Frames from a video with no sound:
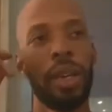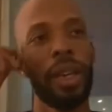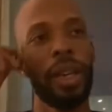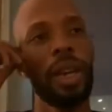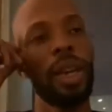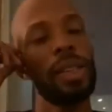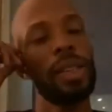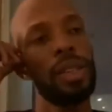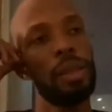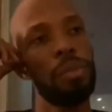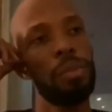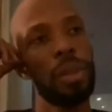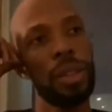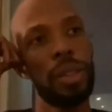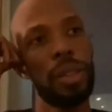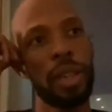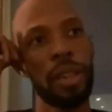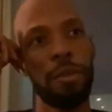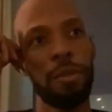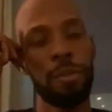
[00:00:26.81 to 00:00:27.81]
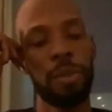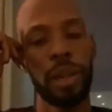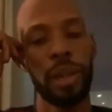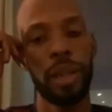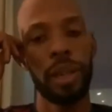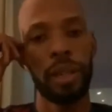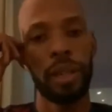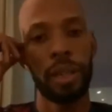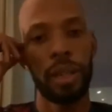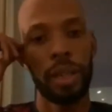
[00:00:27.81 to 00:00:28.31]
Yeah, I see myself
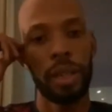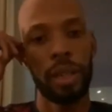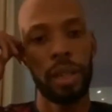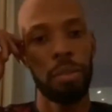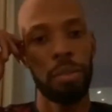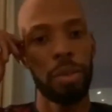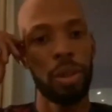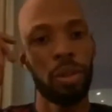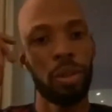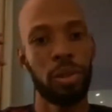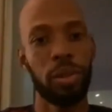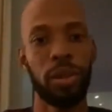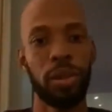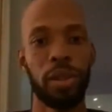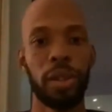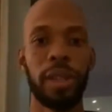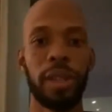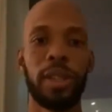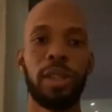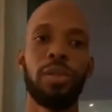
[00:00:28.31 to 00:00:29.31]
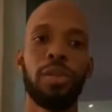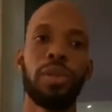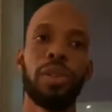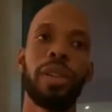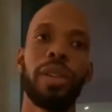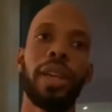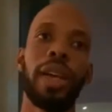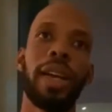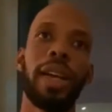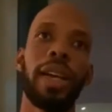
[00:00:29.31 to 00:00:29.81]
playing a similar role. It's the
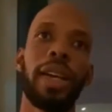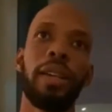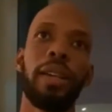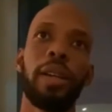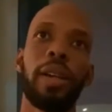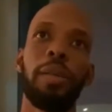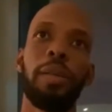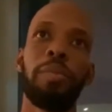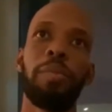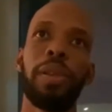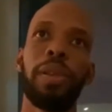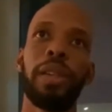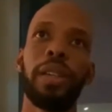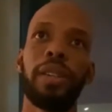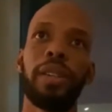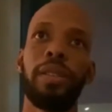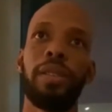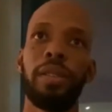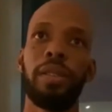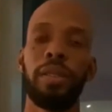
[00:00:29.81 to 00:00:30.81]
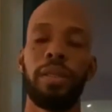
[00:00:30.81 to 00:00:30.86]
role that I played